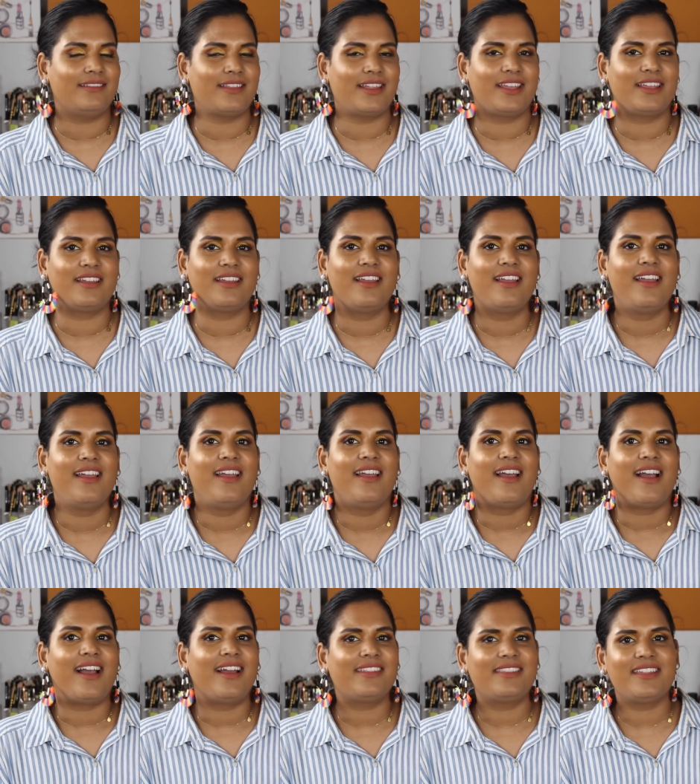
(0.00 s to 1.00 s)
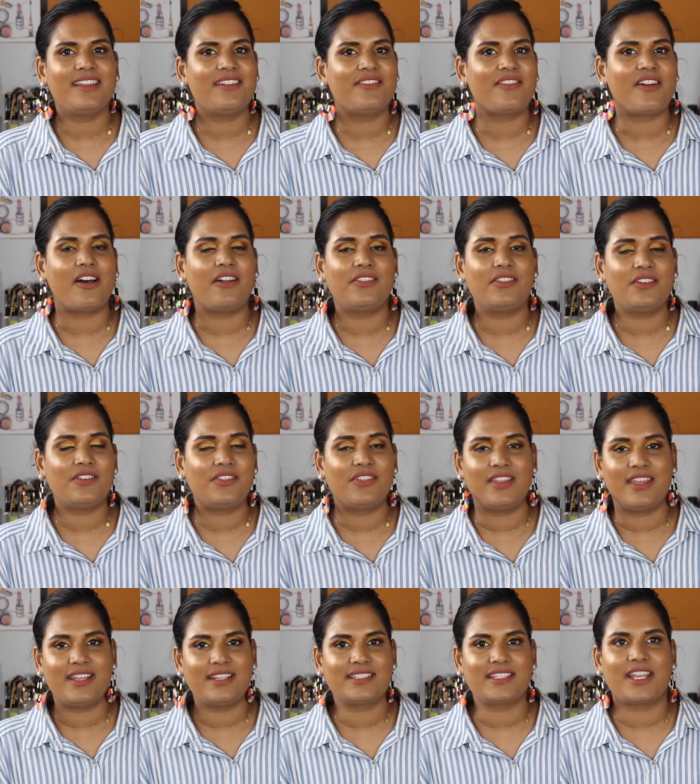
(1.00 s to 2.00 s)
Like I think of other
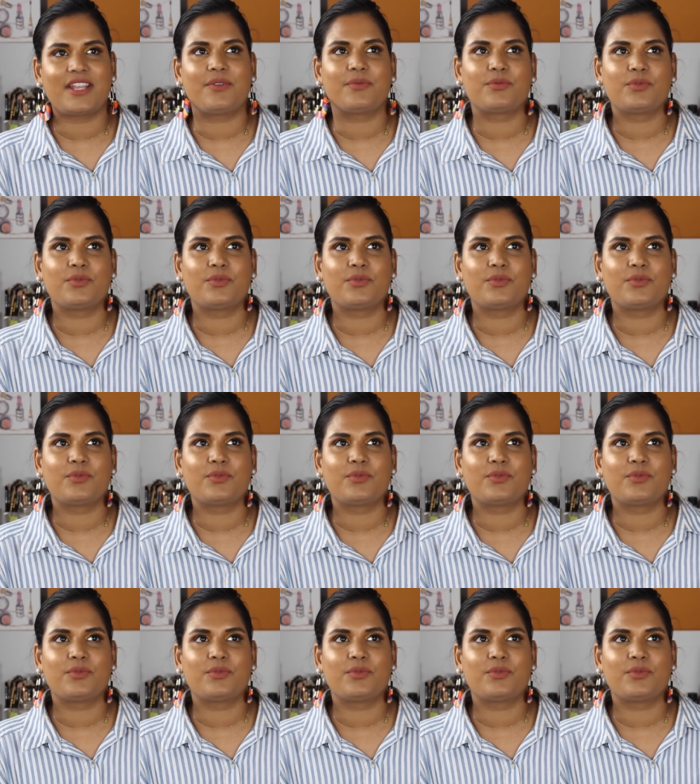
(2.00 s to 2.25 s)
things like